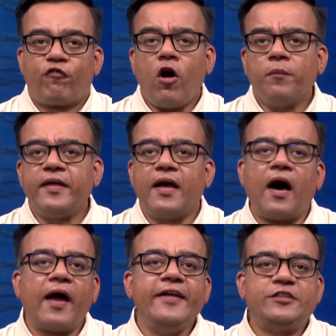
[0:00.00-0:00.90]
From the
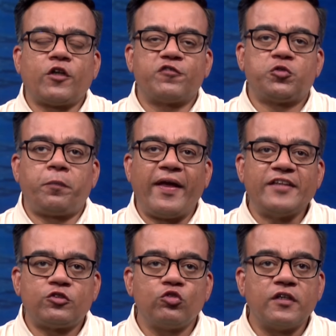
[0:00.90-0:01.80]
heights of
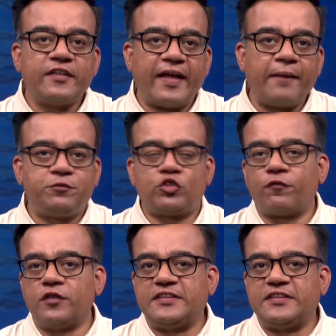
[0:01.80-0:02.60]
space to the depths of the